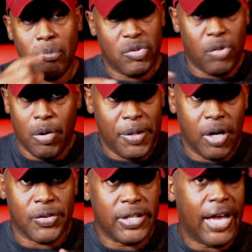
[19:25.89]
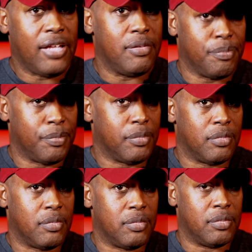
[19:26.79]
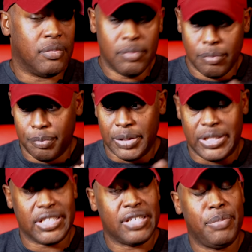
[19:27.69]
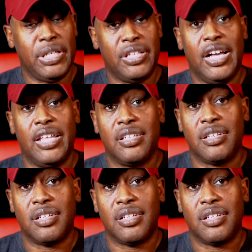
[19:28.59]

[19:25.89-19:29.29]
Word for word: It won't be overnight, but this can be done.